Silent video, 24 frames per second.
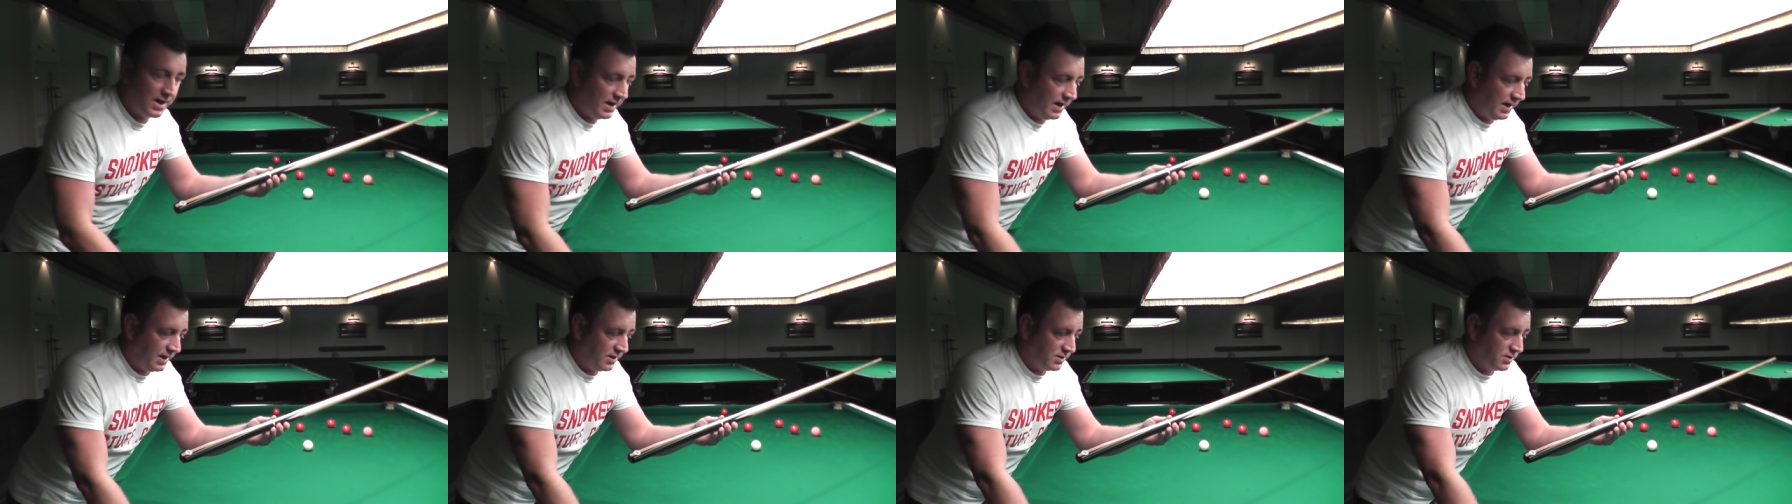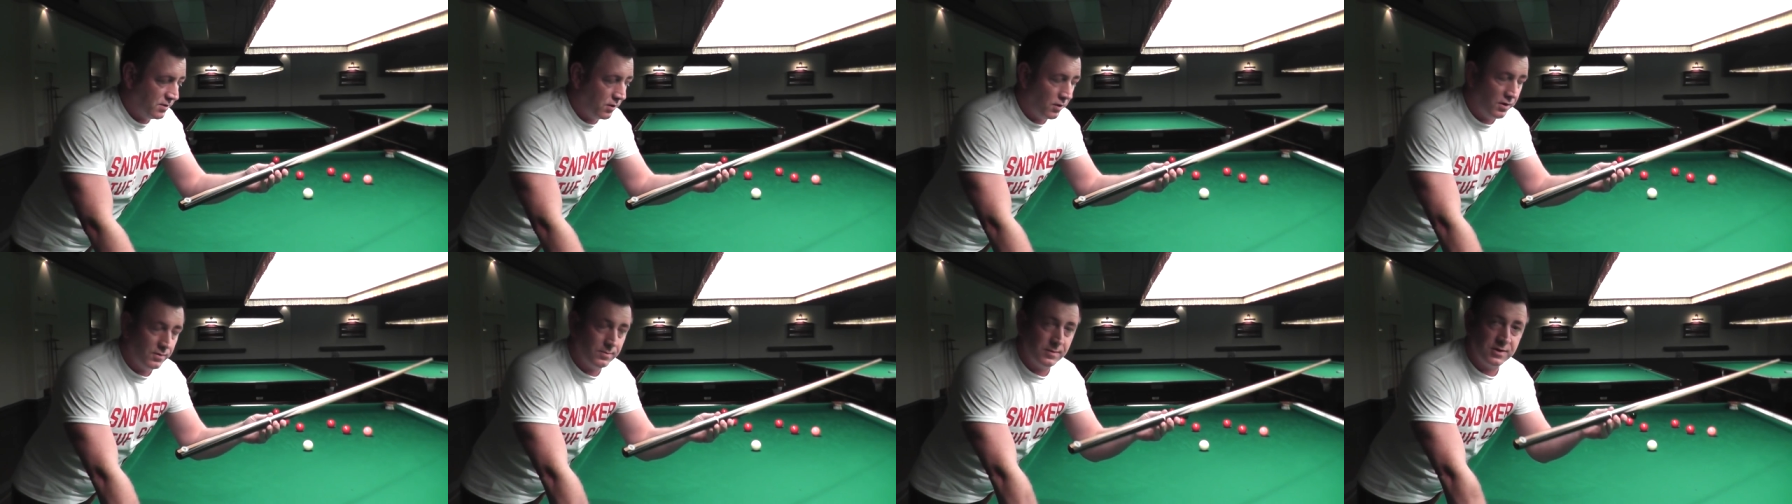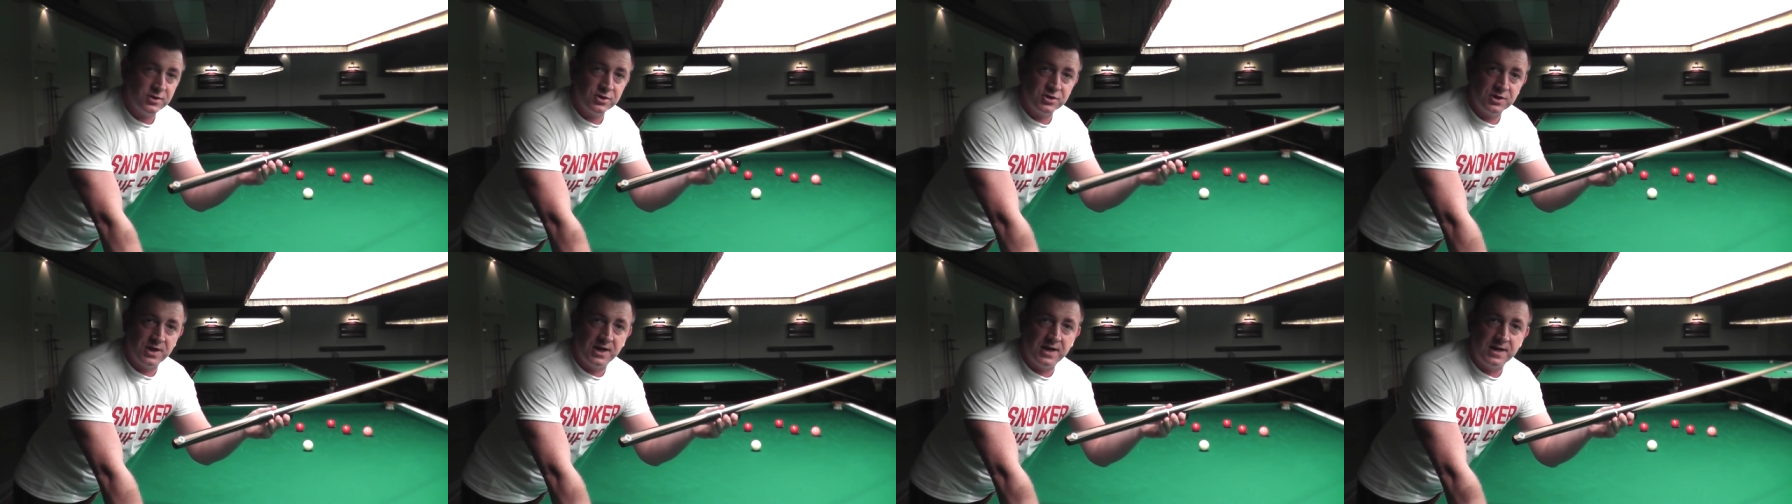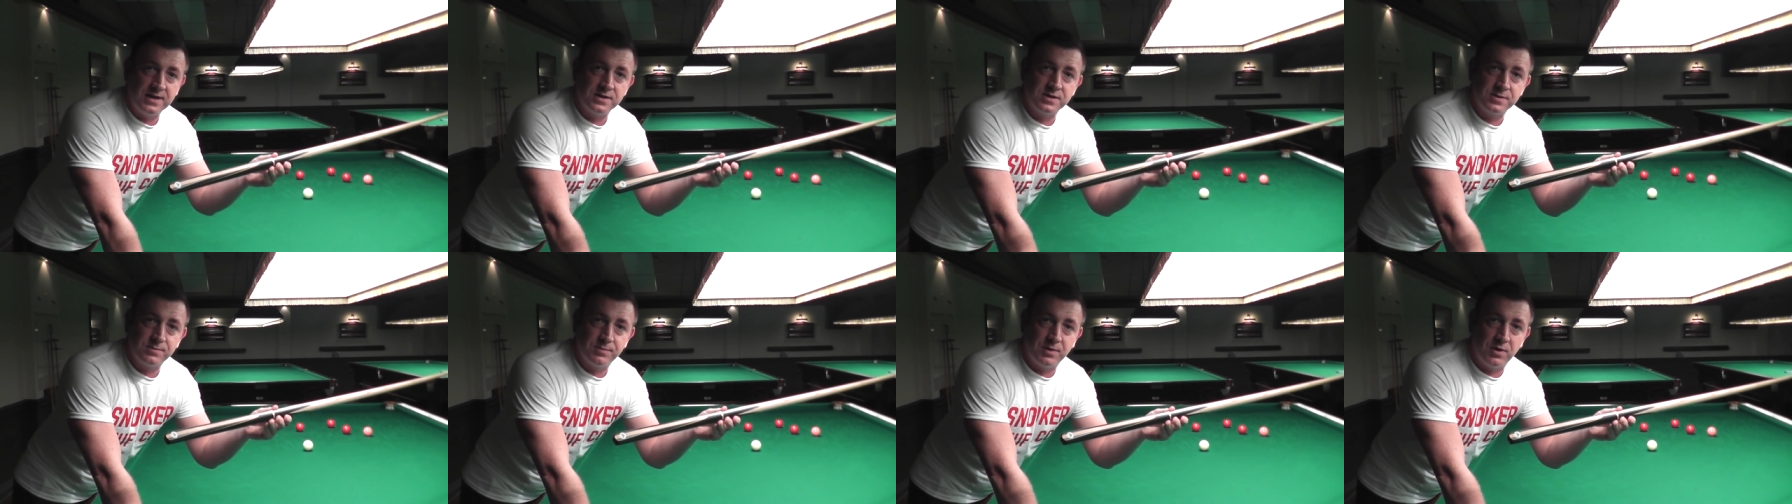It's not a machine
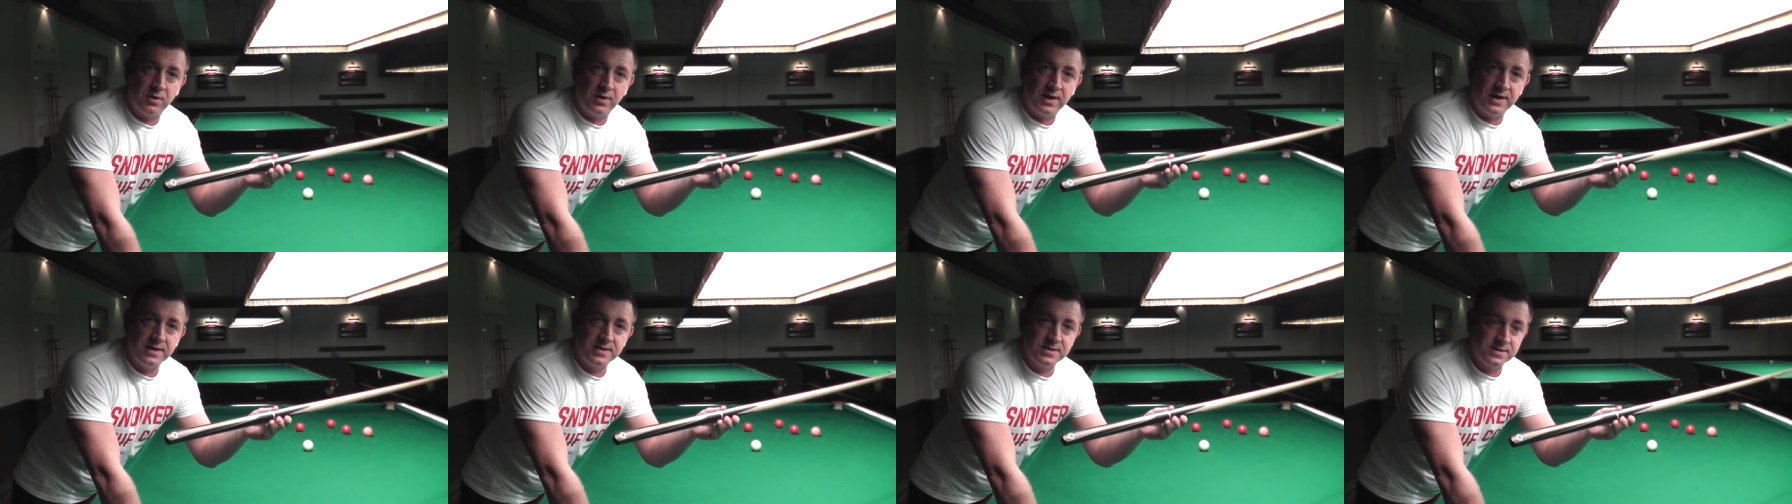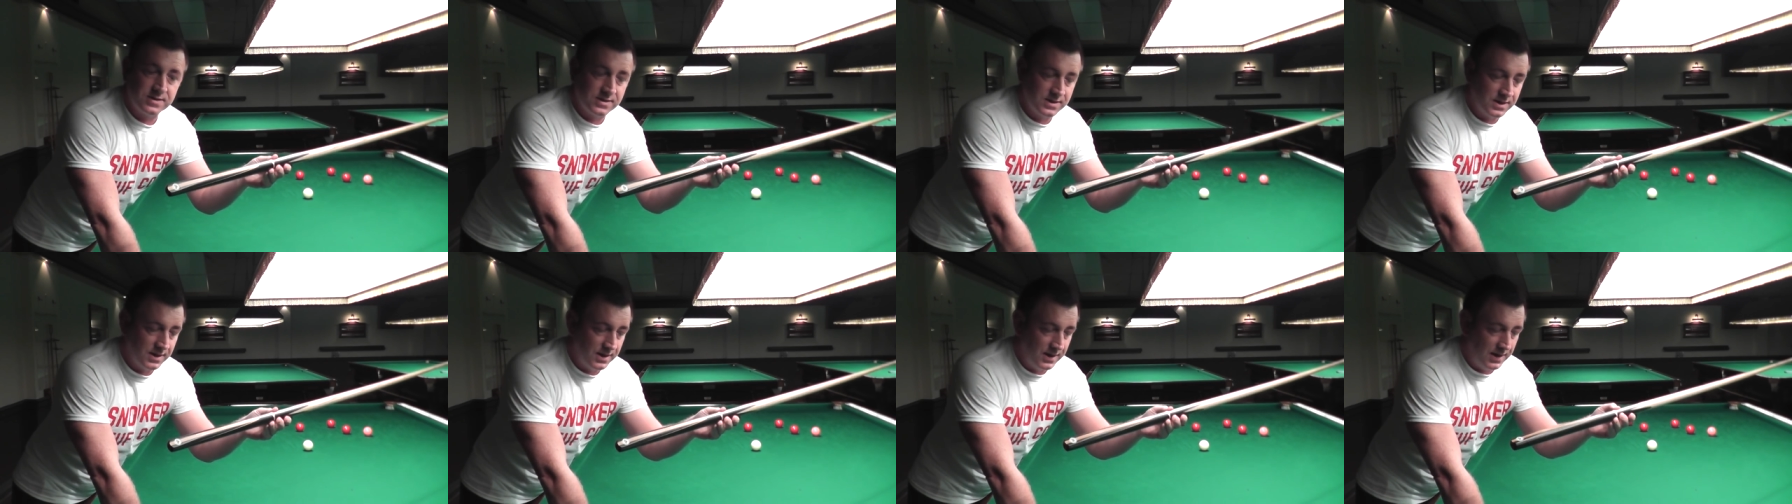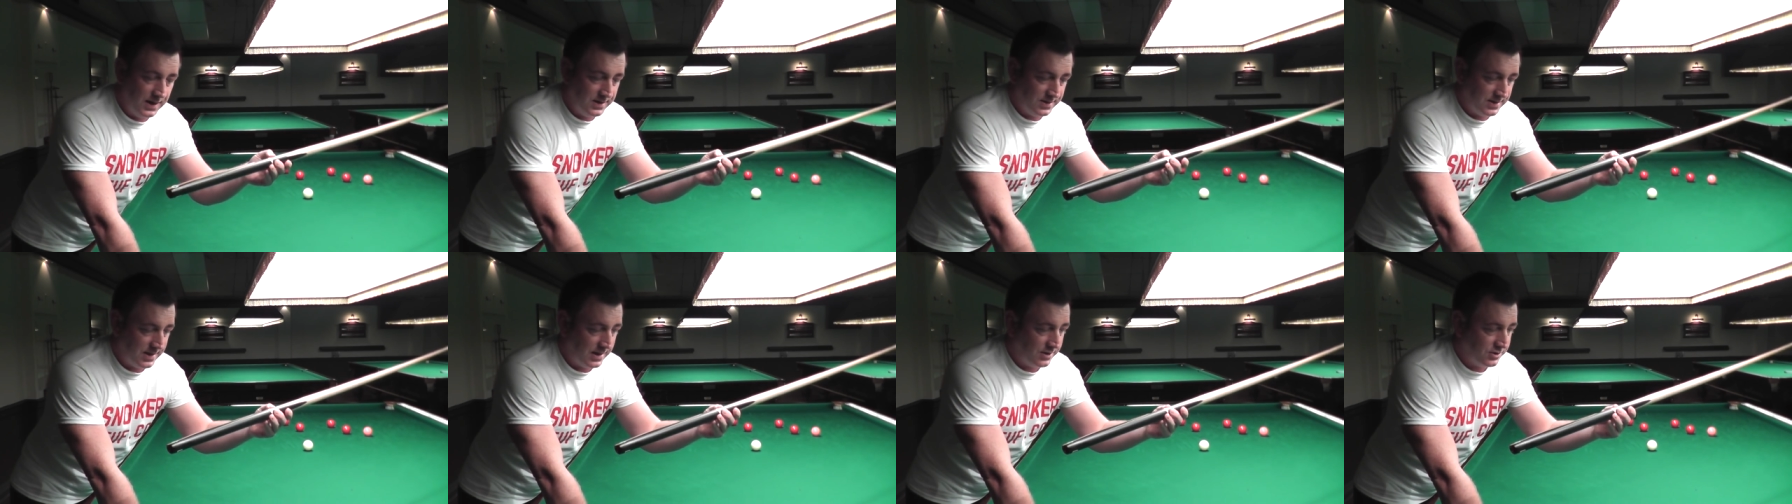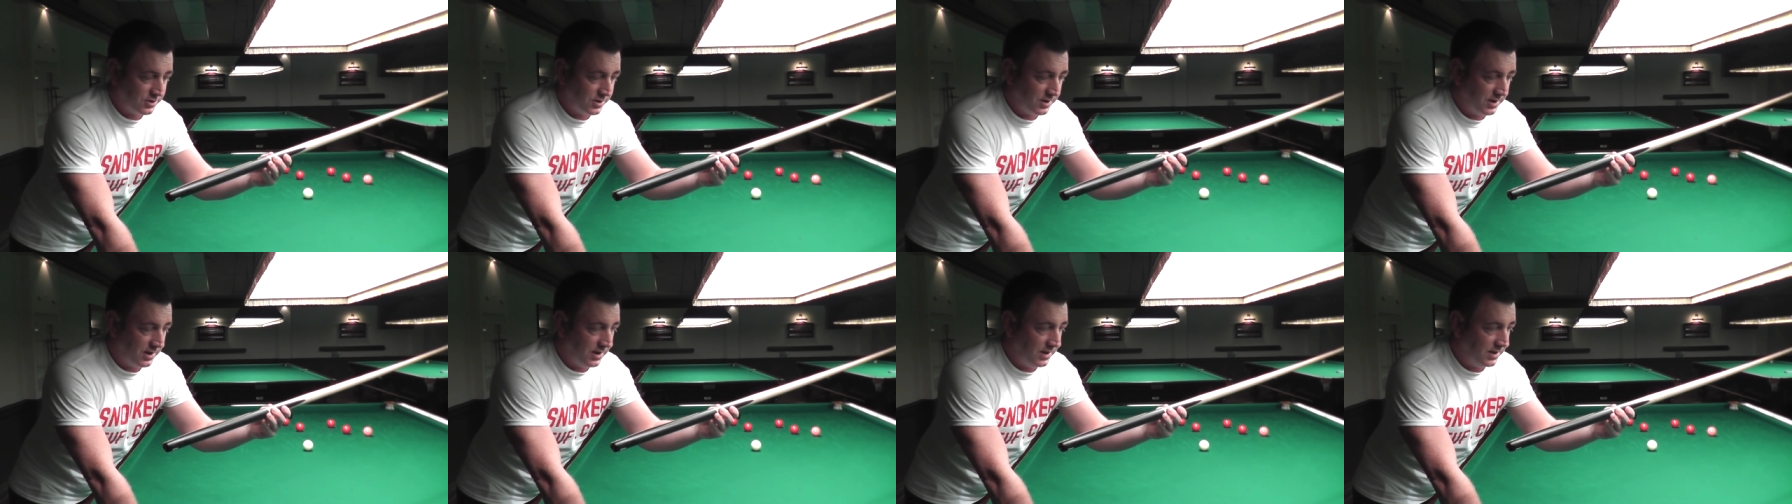spliced, it's
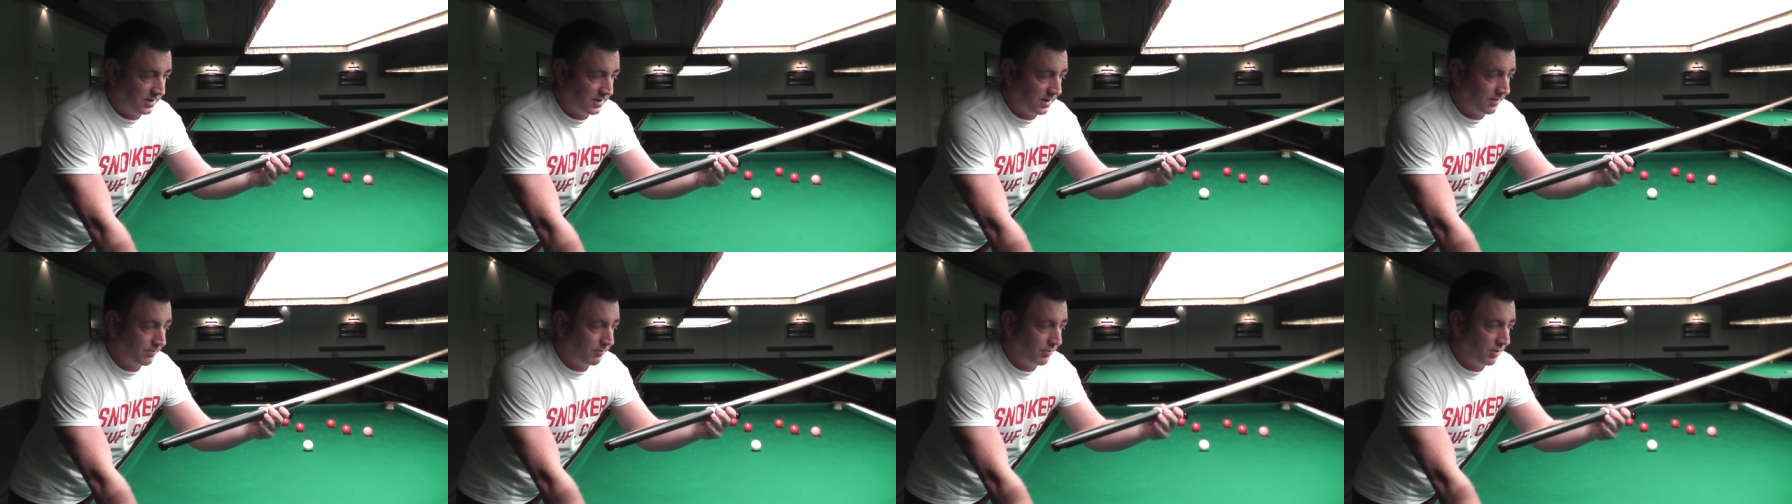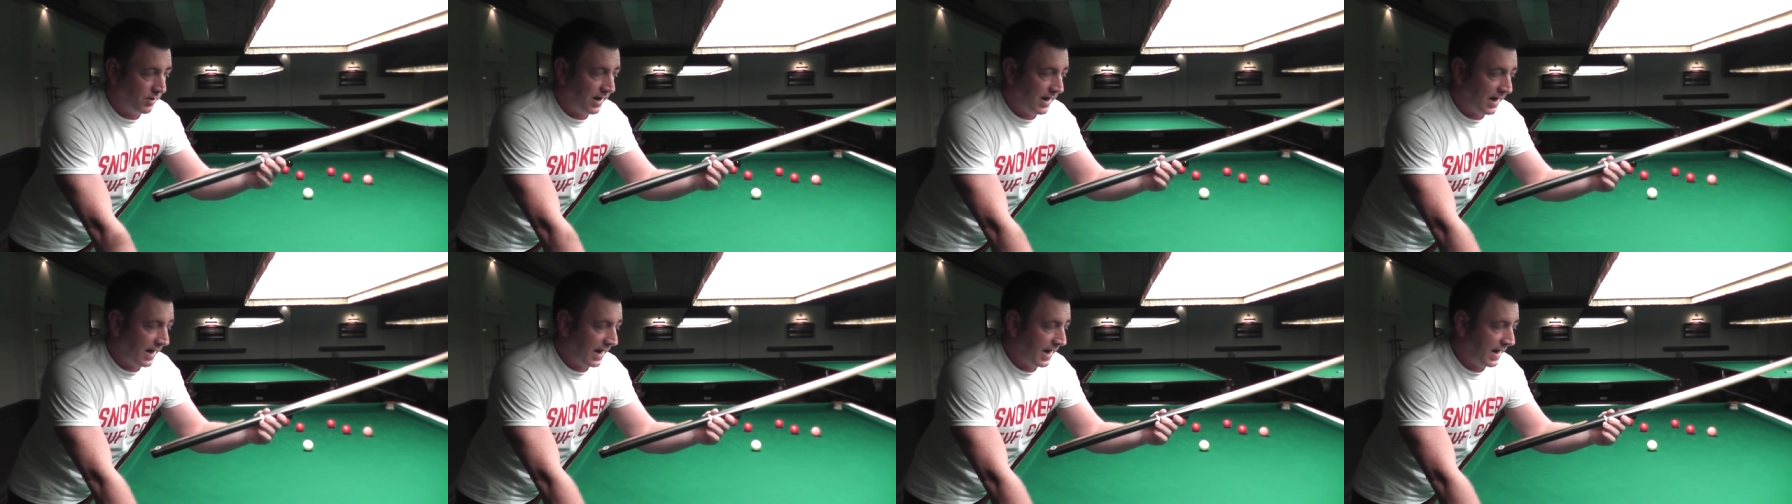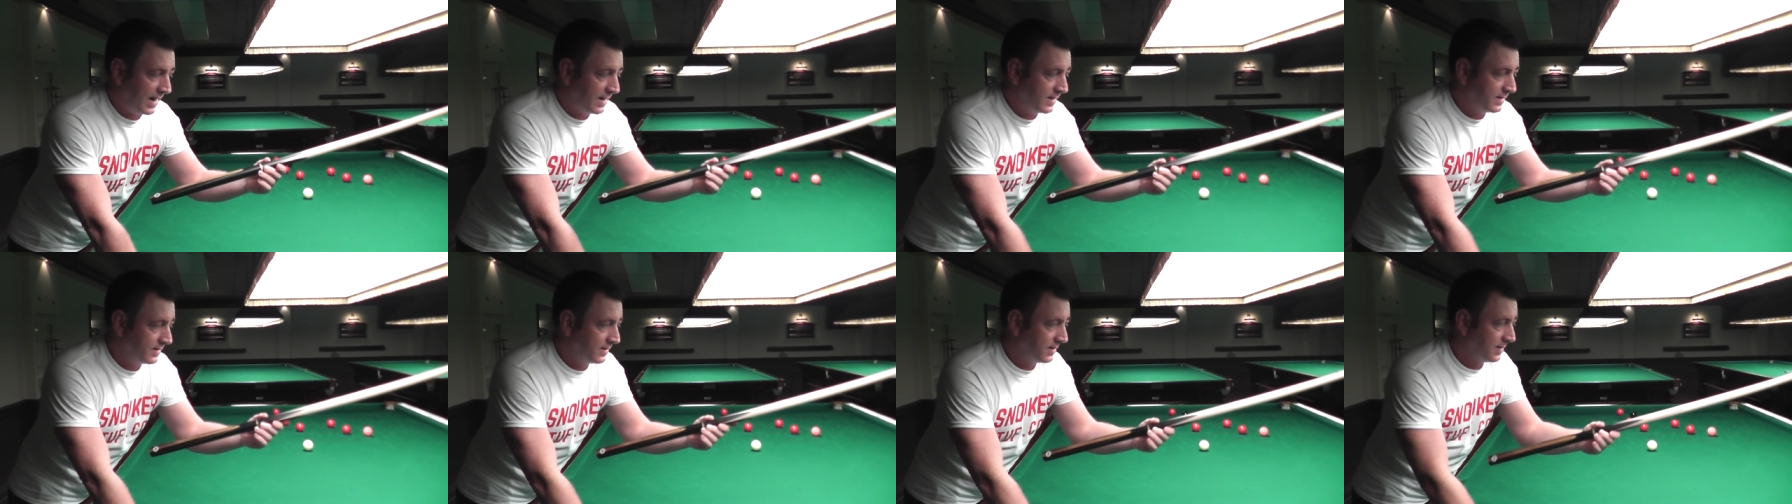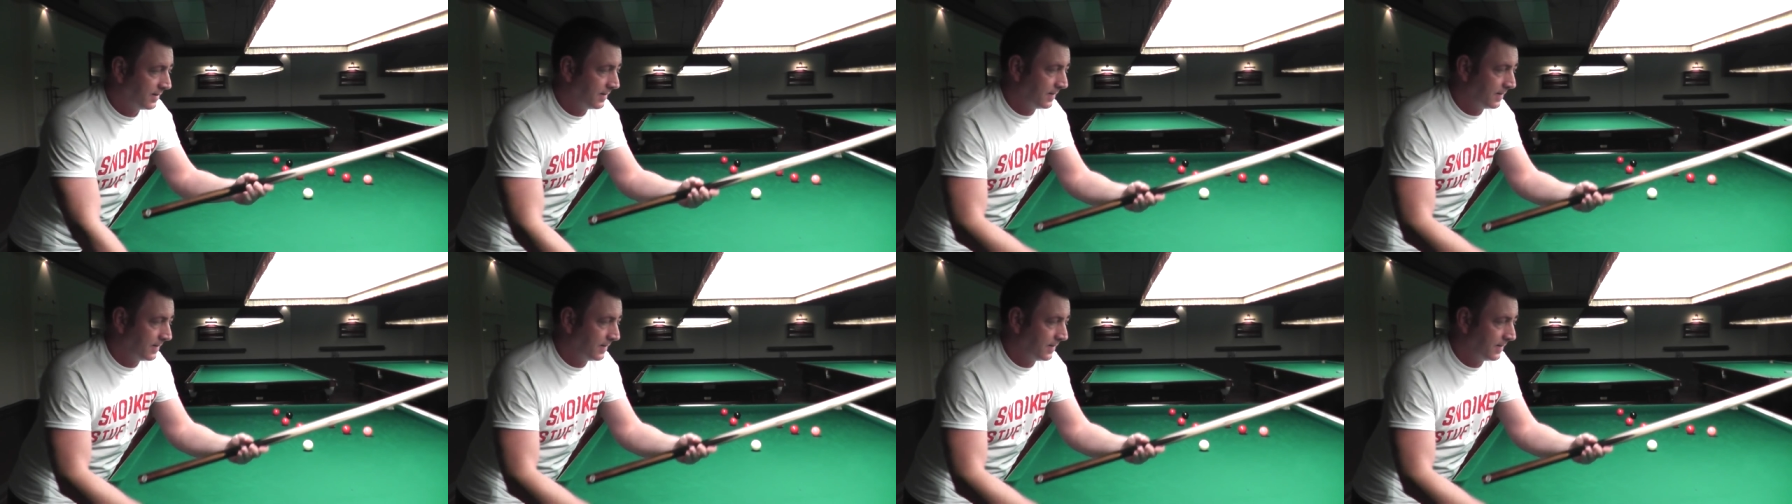actually done by hand.